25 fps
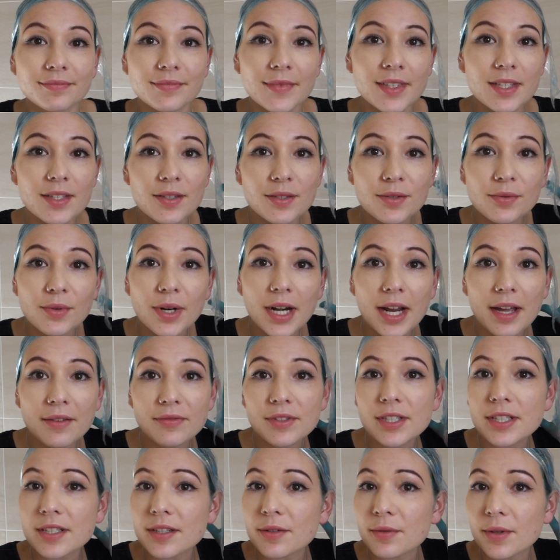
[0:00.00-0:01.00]
This is what I have
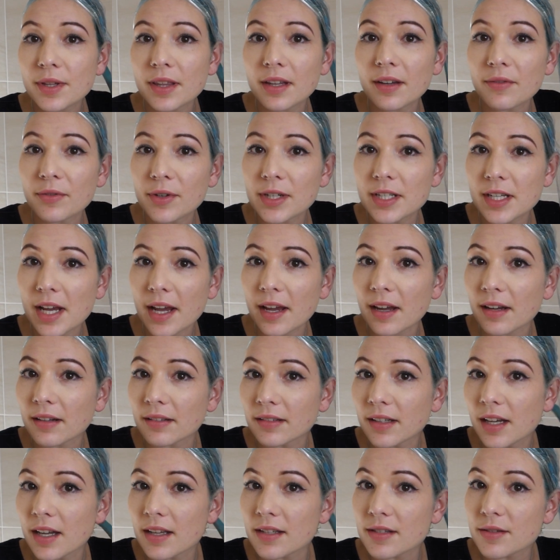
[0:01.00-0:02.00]
to deal with every day.
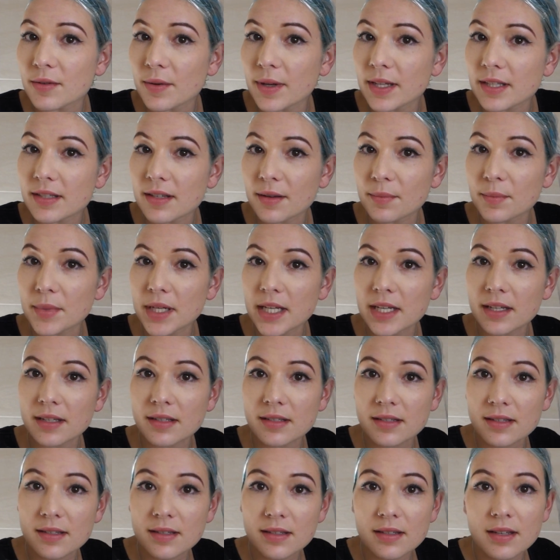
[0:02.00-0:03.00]
I swear somebody
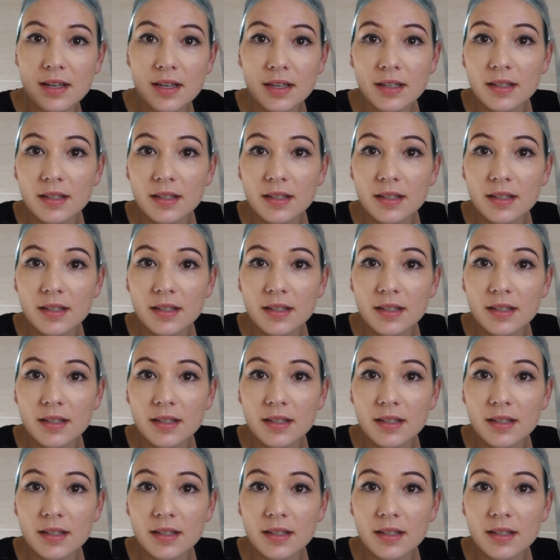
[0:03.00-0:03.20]
is.